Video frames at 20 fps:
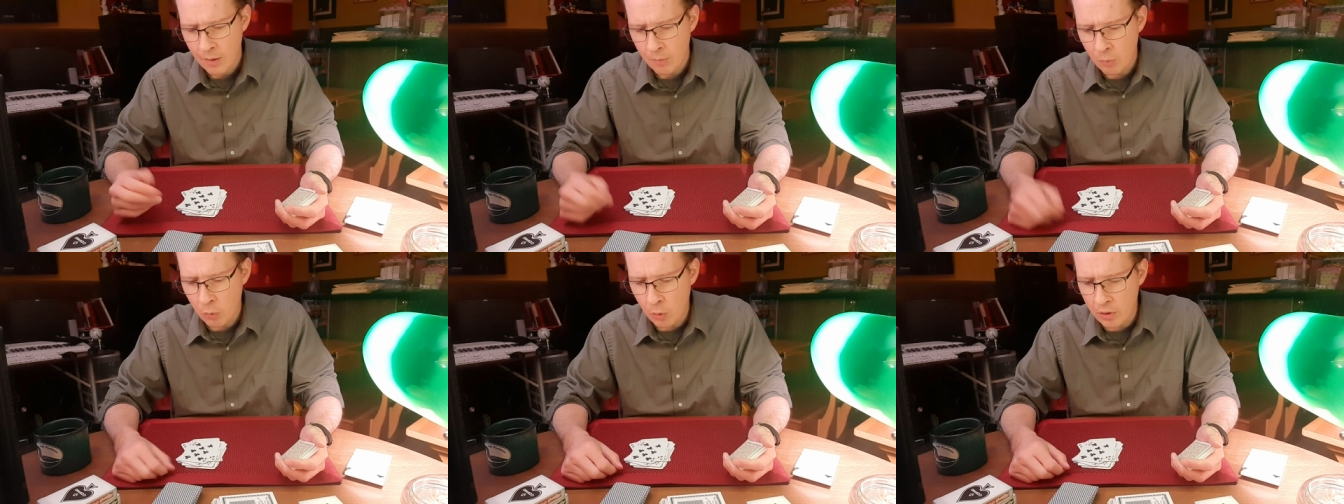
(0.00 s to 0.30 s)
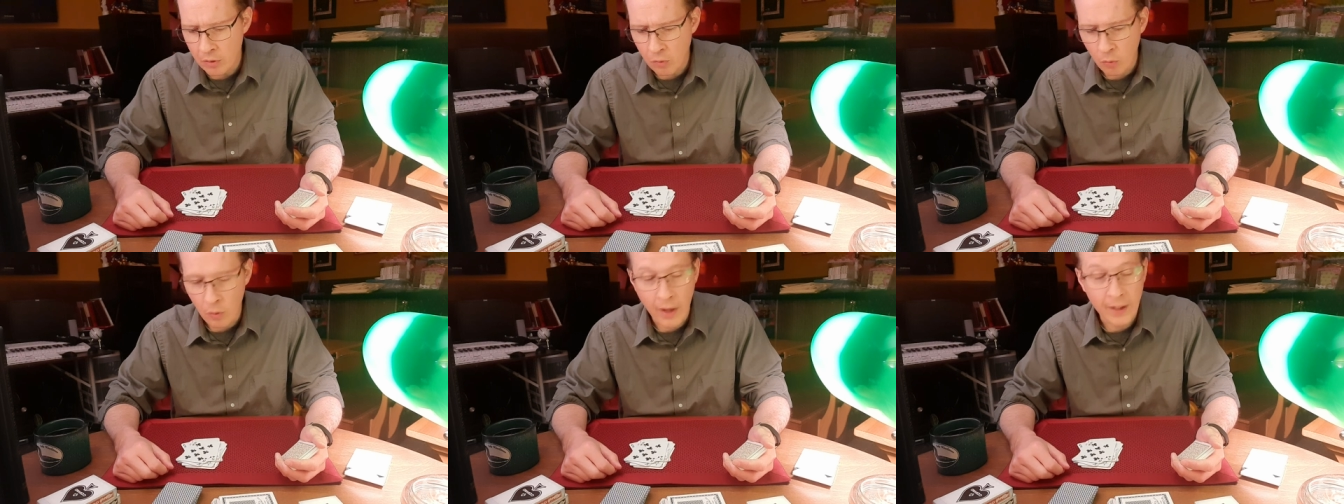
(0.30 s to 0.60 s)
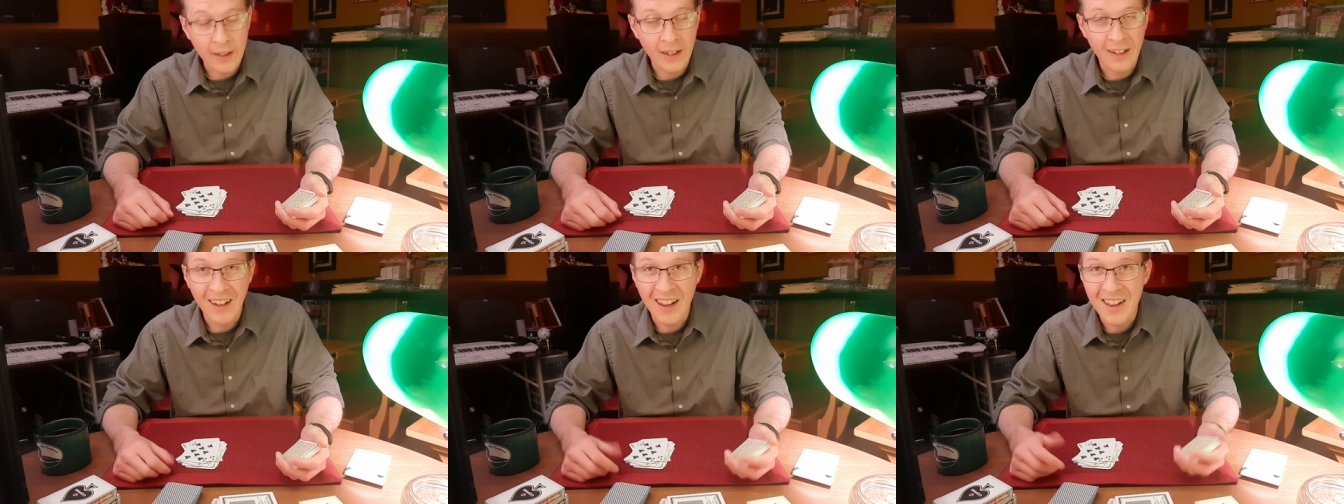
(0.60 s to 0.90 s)
wouldn't
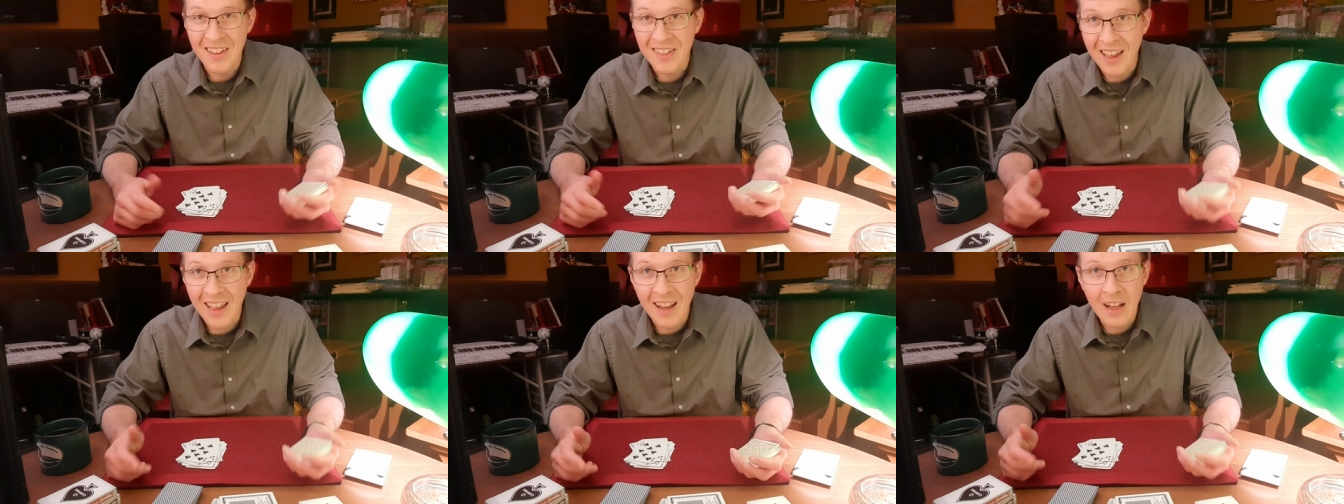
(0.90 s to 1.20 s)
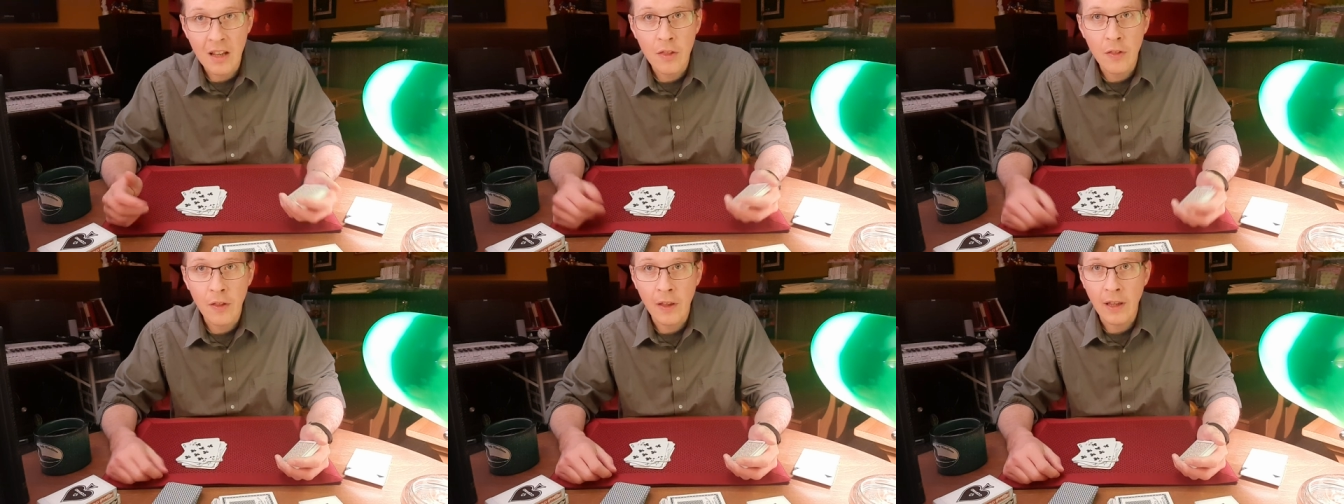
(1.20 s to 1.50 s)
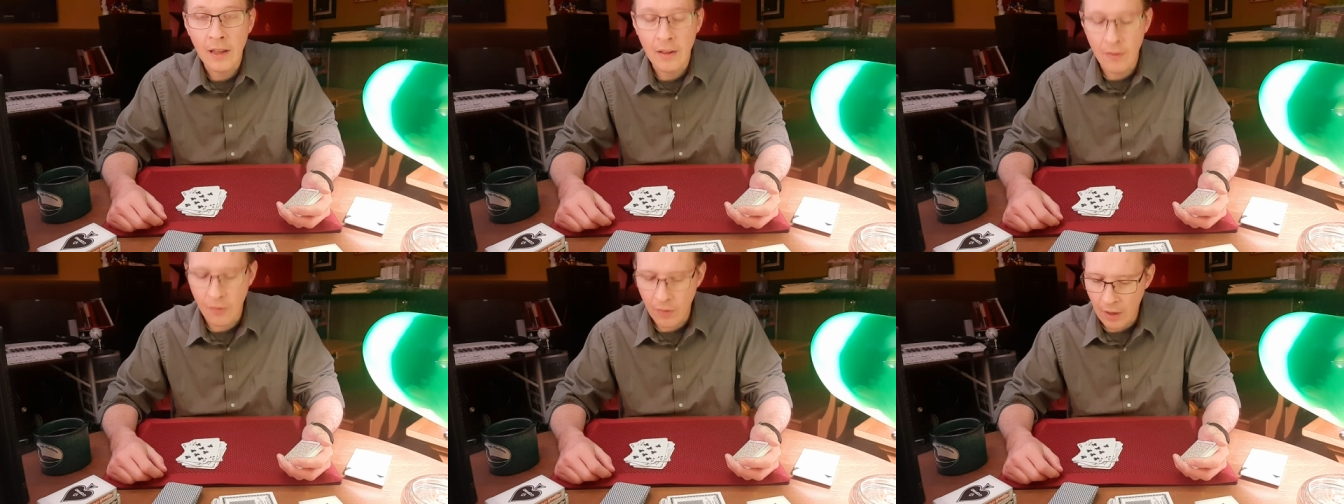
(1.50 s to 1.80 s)
recognize anything
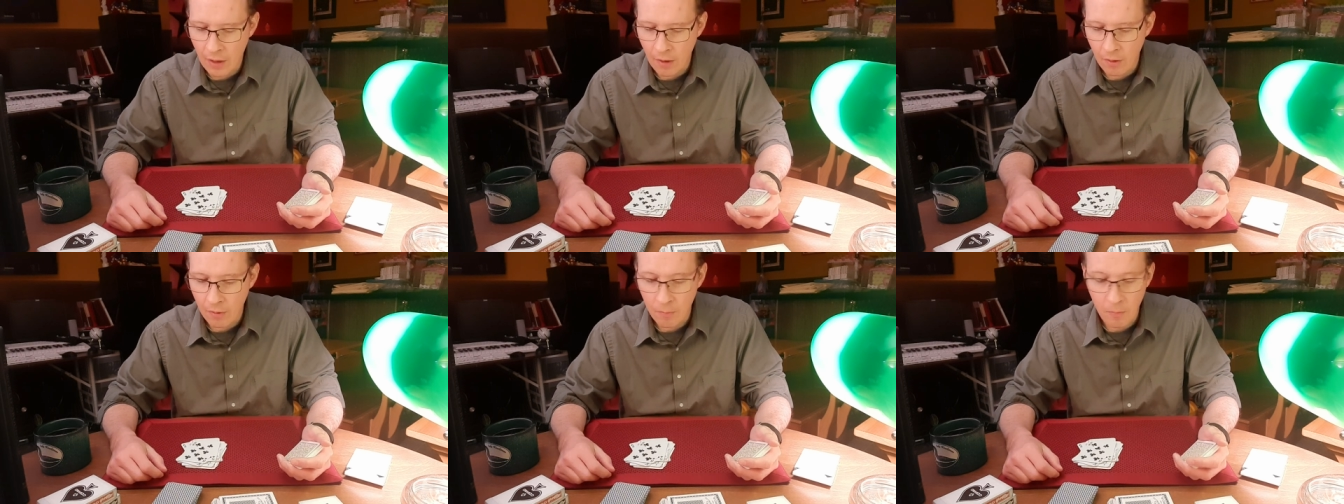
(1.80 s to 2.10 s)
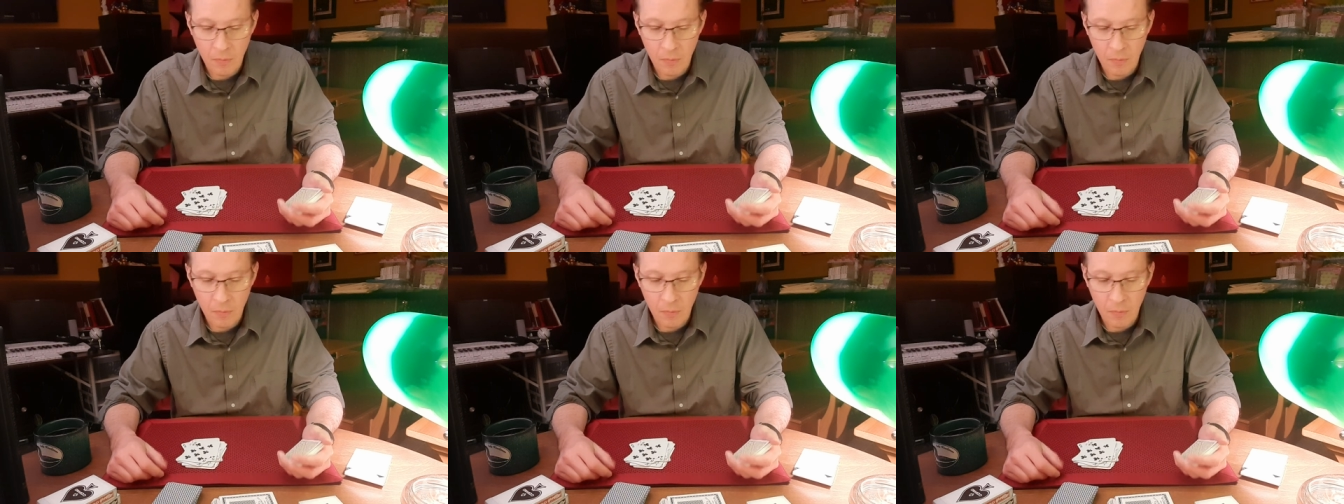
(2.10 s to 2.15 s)
in there.